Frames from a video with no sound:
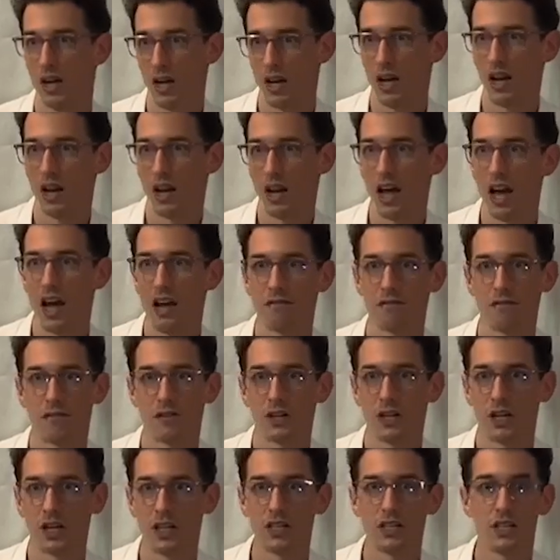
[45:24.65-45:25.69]
a life
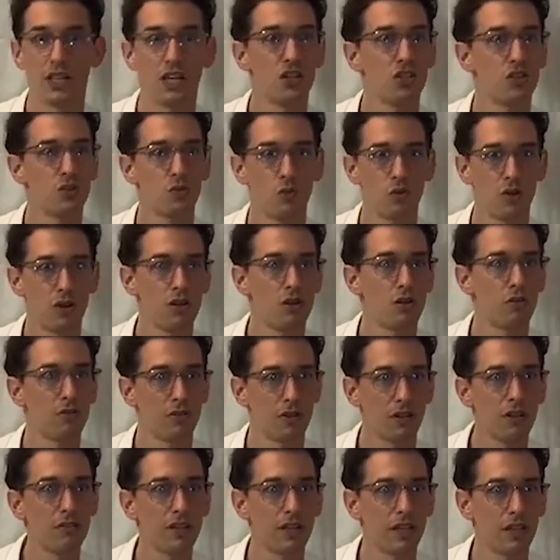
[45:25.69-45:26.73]
that is worthy of
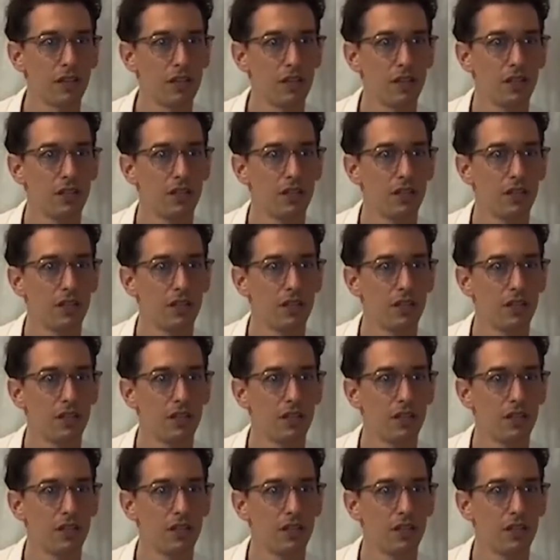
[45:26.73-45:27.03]
living.